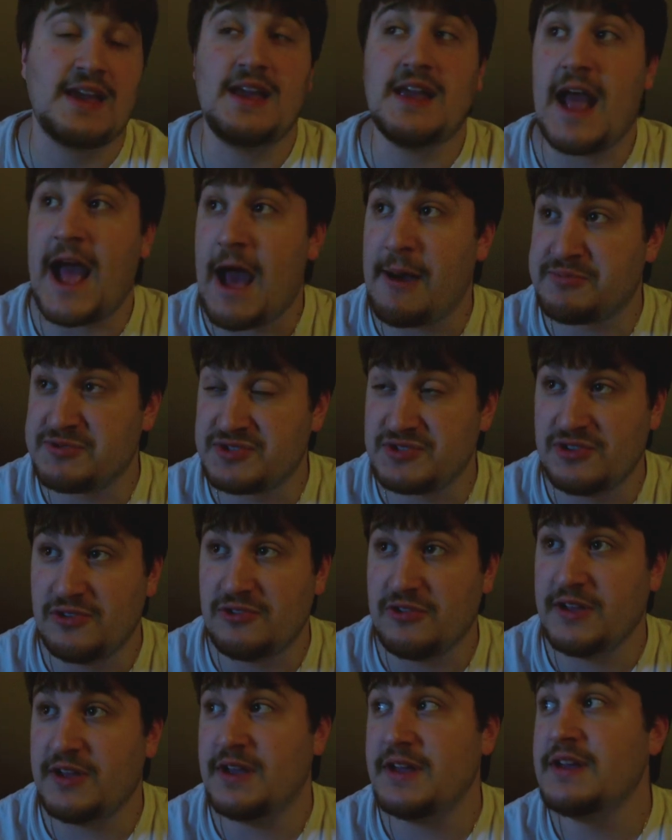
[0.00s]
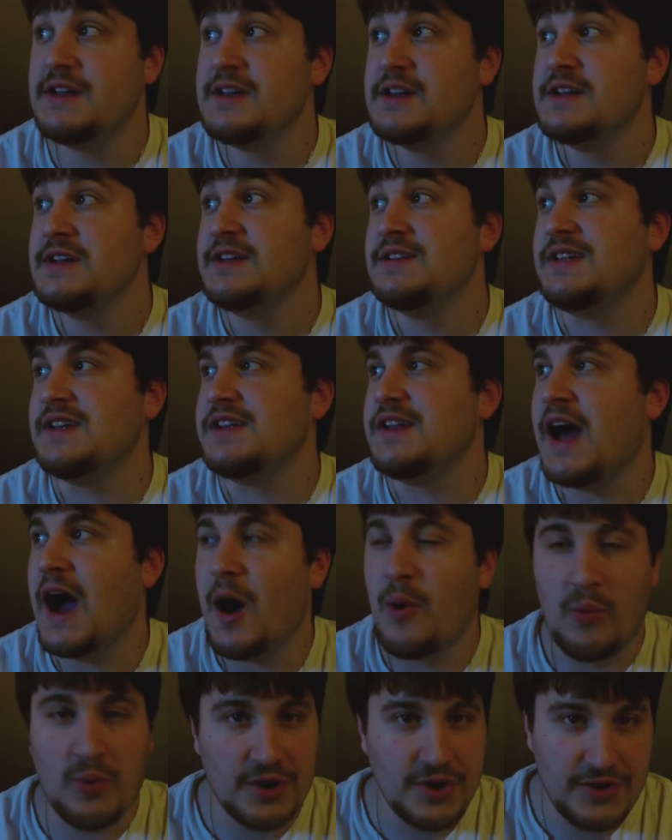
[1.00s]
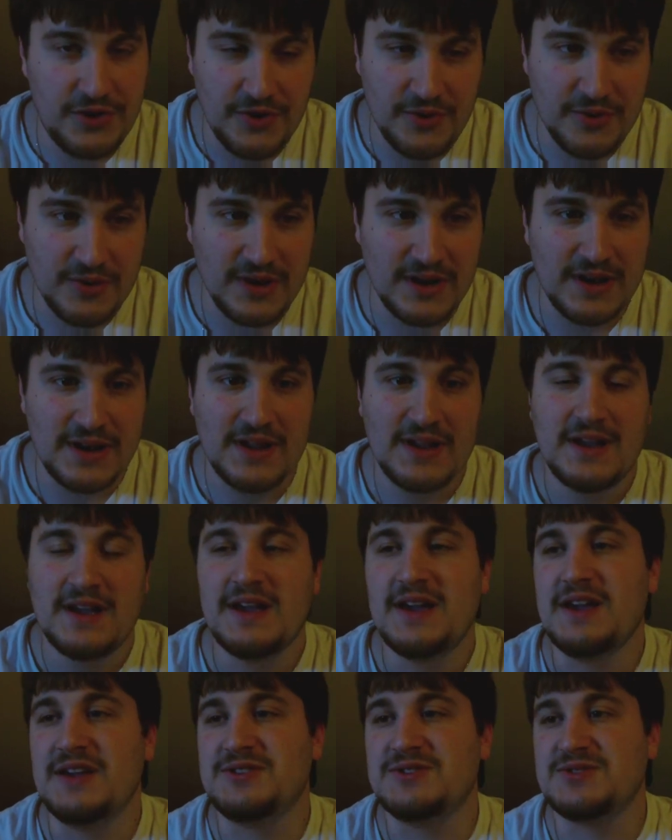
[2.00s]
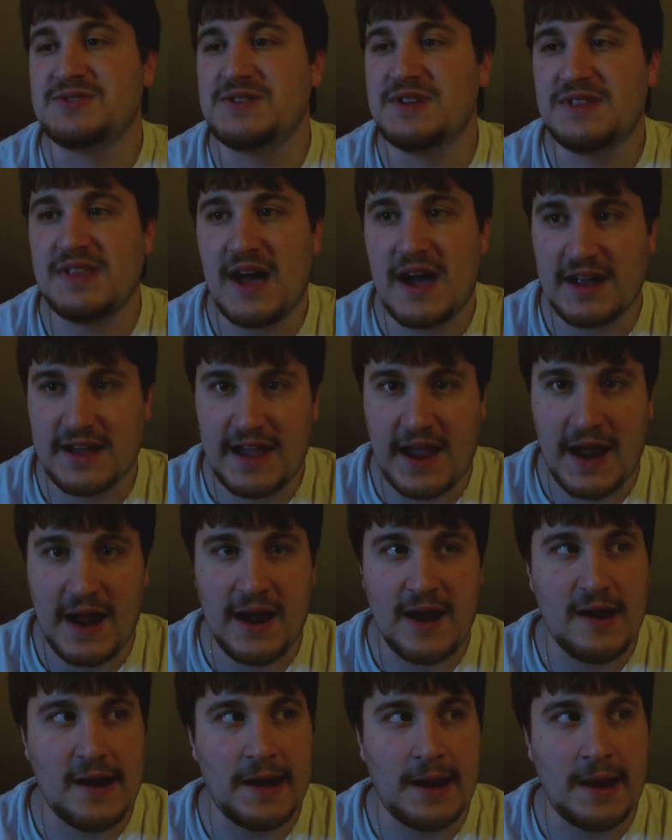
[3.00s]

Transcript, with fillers: He absolutely did not want to do it. He just did not care.